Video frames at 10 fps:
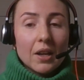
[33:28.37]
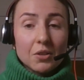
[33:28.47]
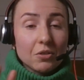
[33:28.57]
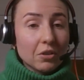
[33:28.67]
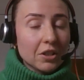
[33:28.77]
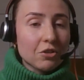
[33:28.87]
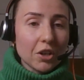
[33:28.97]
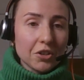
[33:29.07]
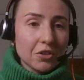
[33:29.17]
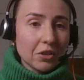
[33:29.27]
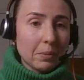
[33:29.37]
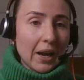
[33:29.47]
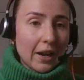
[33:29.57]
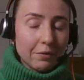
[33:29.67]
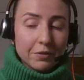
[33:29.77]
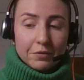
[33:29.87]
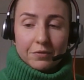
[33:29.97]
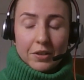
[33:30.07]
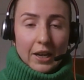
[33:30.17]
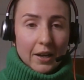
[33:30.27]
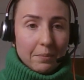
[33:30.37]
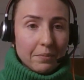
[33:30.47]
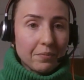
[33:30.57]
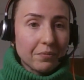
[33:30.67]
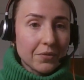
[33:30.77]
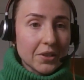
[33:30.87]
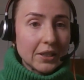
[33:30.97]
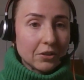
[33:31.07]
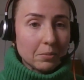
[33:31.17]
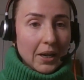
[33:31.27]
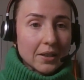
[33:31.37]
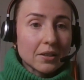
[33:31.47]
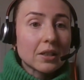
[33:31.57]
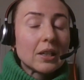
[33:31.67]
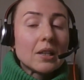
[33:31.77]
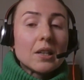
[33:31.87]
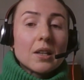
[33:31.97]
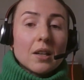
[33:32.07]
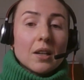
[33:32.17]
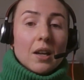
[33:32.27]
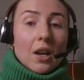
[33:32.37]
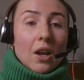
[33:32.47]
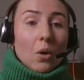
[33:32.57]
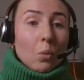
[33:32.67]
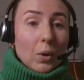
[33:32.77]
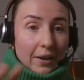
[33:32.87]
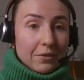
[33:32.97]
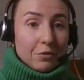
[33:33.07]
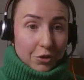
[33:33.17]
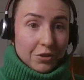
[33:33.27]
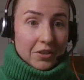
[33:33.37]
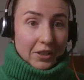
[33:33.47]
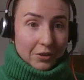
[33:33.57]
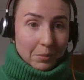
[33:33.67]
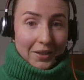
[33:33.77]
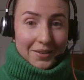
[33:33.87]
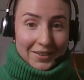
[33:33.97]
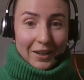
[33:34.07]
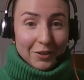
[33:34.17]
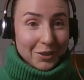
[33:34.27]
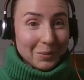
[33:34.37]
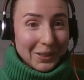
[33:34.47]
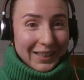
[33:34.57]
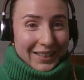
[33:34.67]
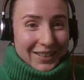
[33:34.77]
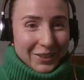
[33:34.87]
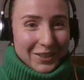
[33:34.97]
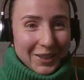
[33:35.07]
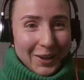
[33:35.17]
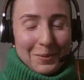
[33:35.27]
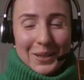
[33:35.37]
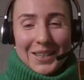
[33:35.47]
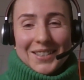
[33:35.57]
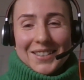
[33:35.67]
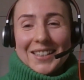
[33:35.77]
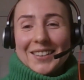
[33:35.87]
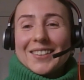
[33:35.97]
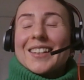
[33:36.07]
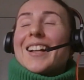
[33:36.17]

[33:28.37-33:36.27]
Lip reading: So it's not, construction is only about half of steel demand. We have to reduce steel demand ultimately to decarbonise steel.